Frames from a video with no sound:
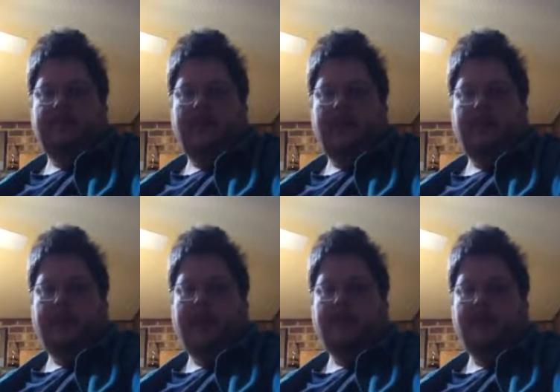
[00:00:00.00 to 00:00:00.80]
my little
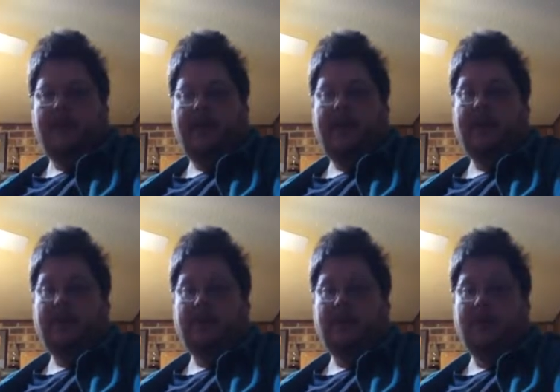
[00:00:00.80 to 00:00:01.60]
page there. I think
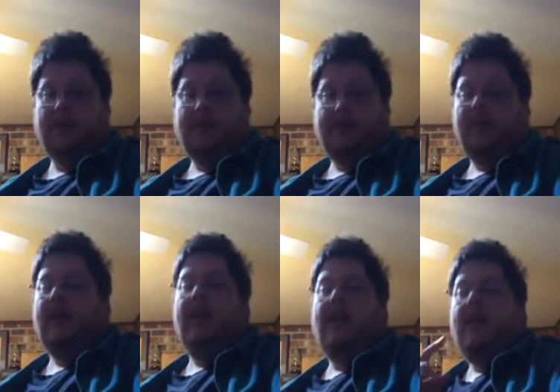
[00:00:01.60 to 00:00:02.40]
it'll show it.
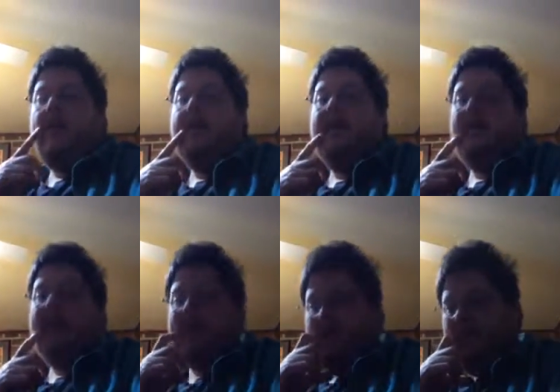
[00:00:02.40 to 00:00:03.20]

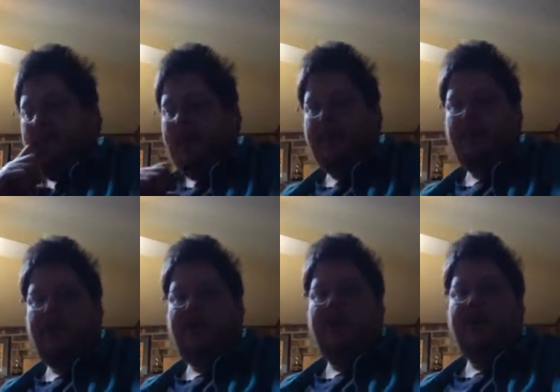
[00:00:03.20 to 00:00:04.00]
Anyway, I
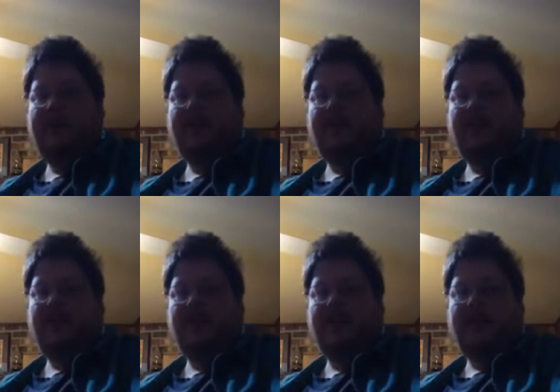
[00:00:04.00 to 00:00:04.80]
appreciate you
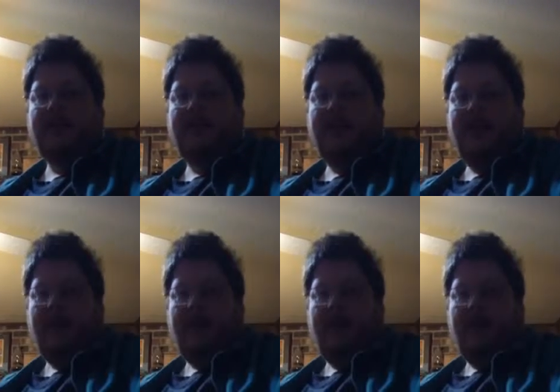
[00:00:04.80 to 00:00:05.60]
looking.
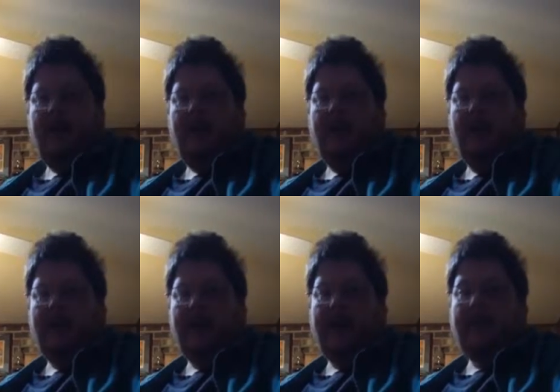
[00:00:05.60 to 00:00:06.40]

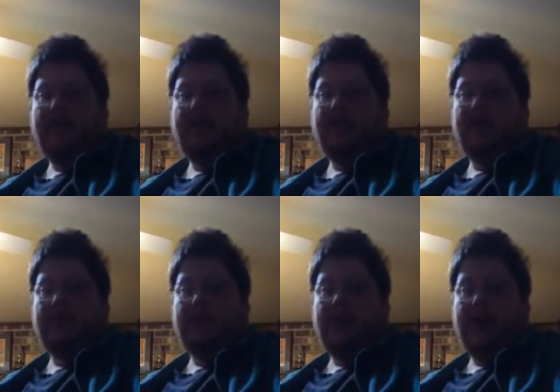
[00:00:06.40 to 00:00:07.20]
I'm not going to ask you to
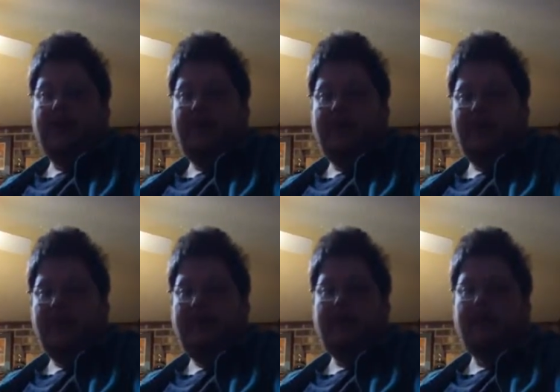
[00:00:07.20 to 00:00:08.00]
subscribe. A
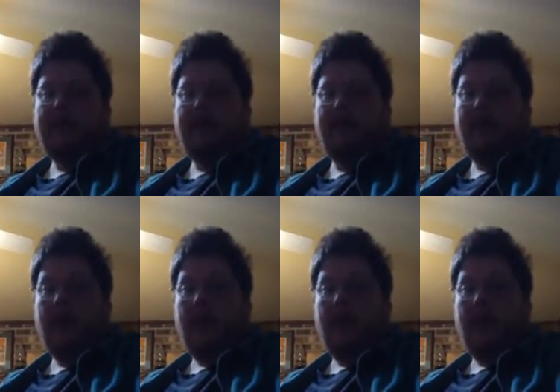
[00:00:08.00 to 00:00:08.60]
lot of people say,